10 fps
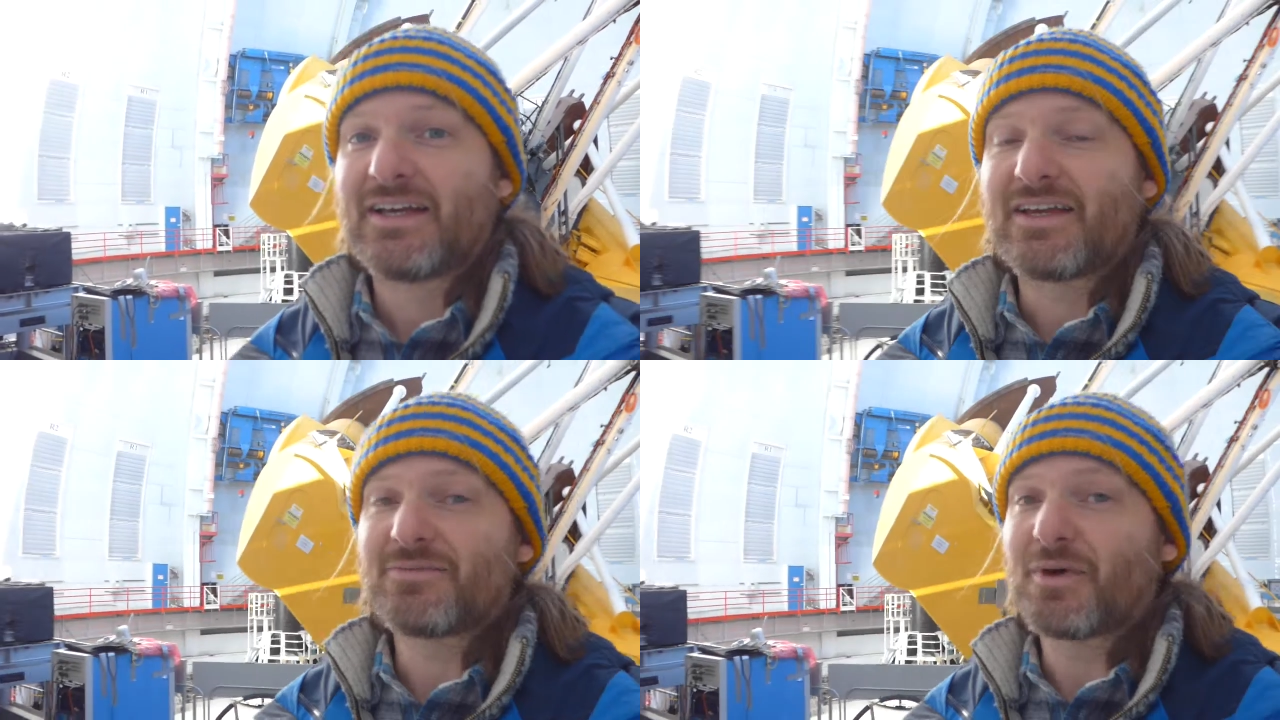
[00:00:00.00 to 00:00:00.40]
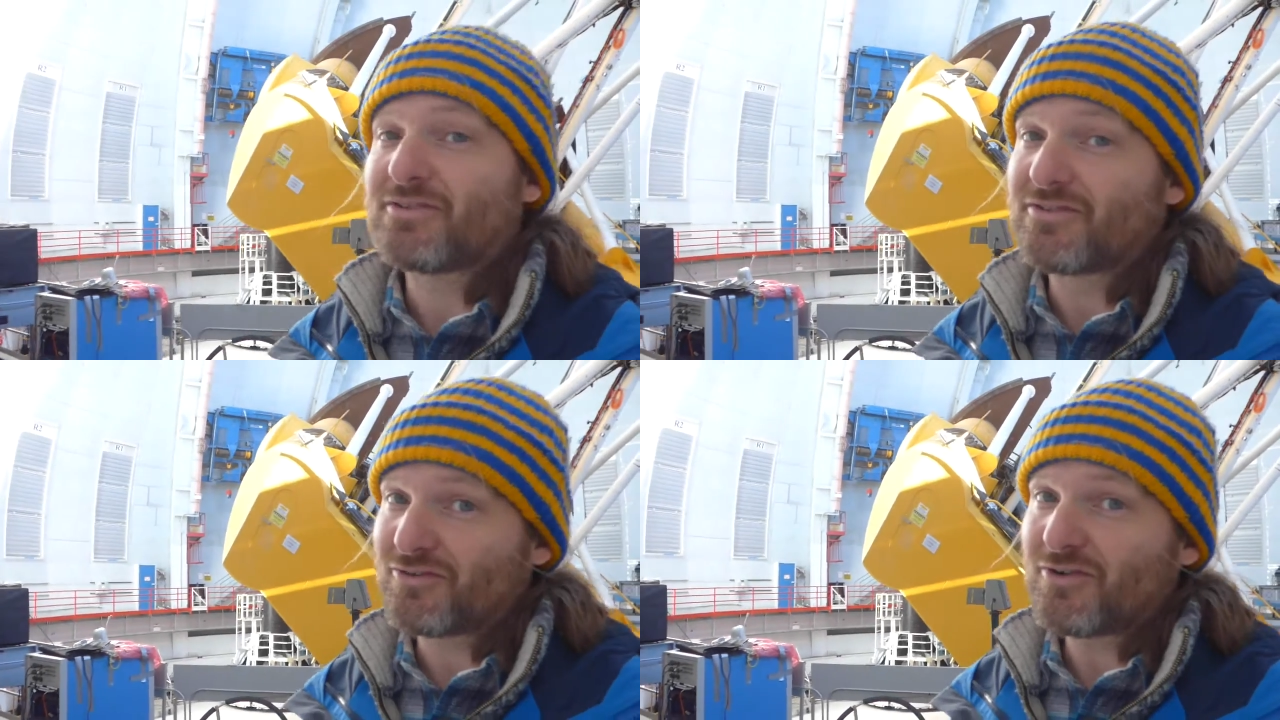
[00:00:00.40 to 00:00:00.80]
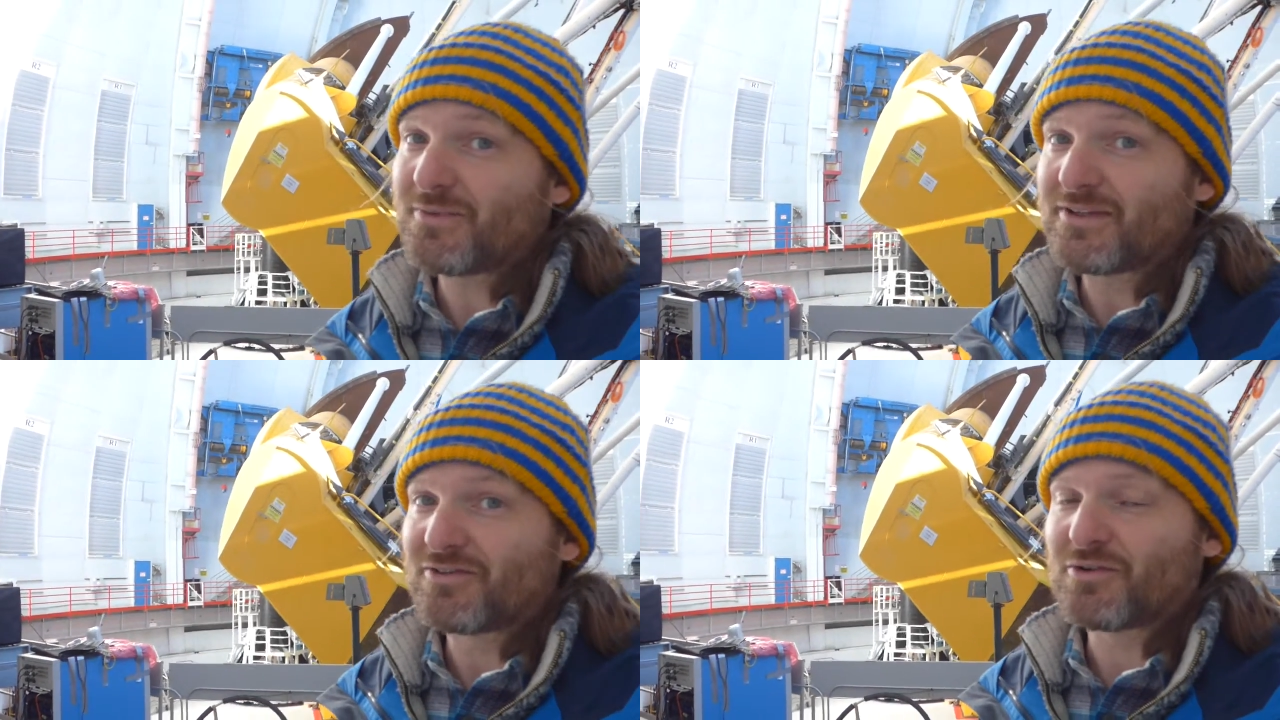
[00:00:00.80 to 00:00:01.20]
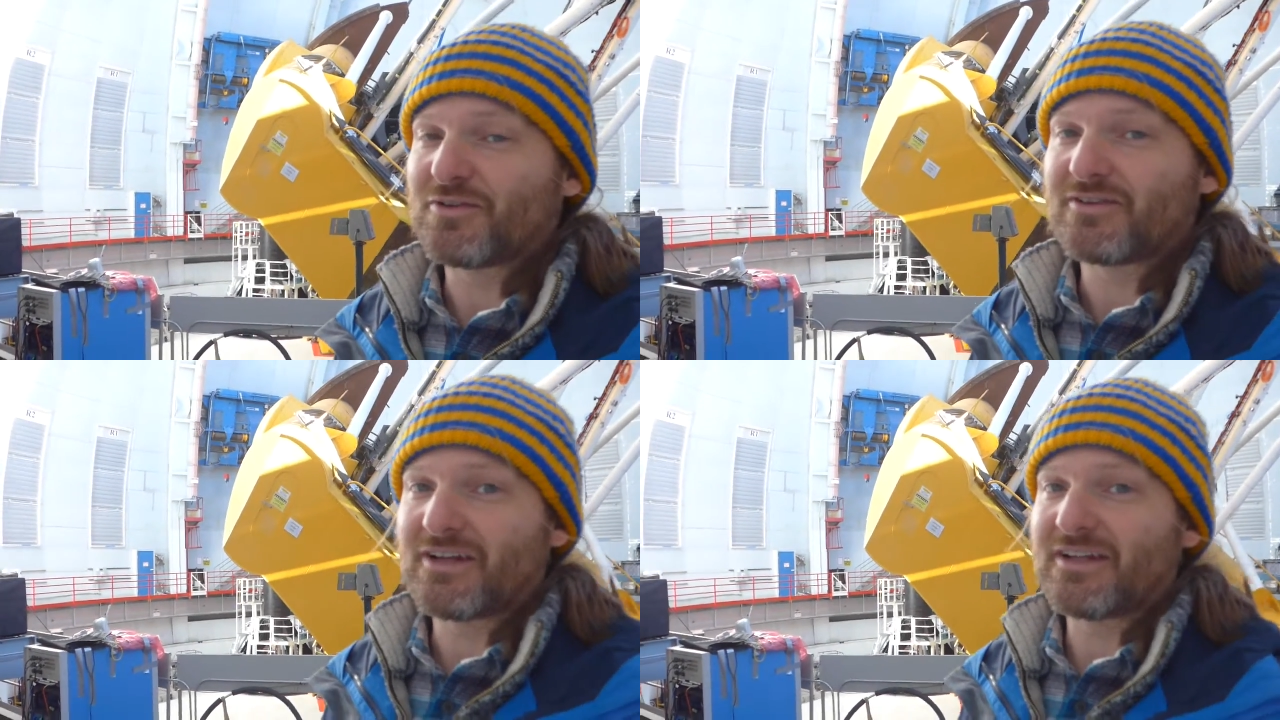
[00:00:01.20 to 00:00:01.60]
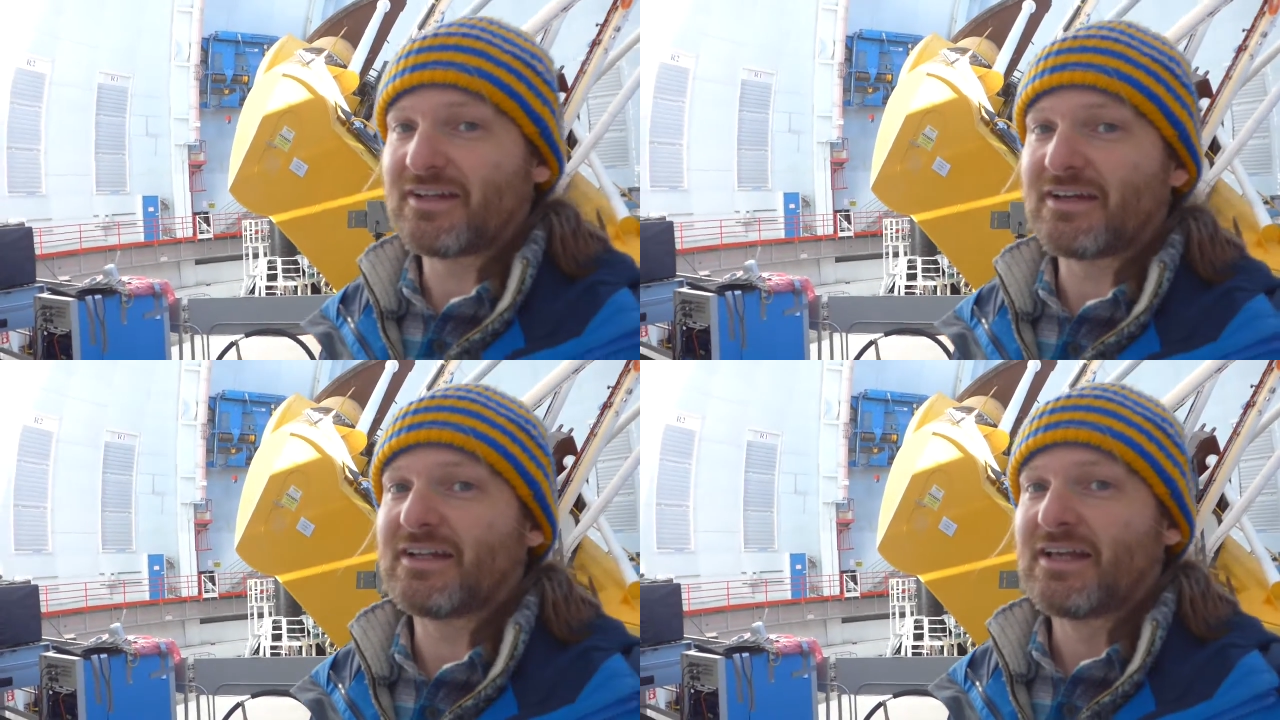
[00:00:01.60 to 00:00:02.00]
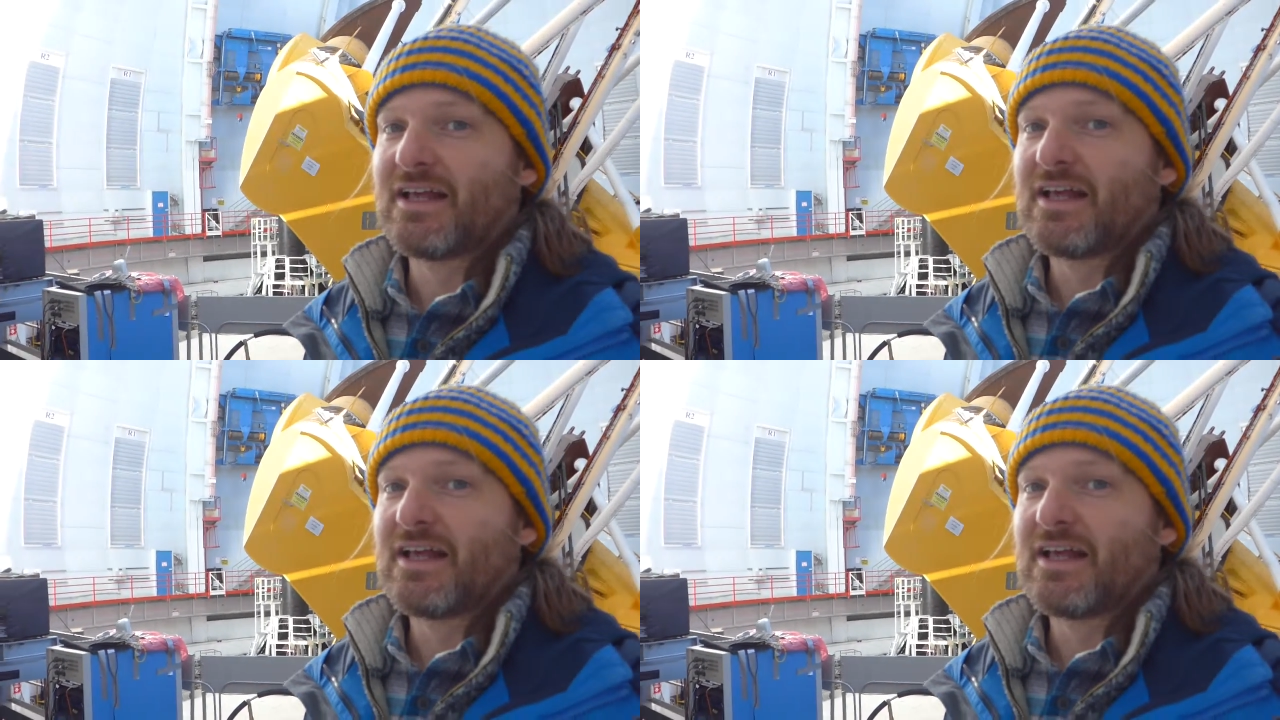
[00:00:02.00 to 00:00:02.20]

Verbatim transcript: because most astronomy is of course done at night.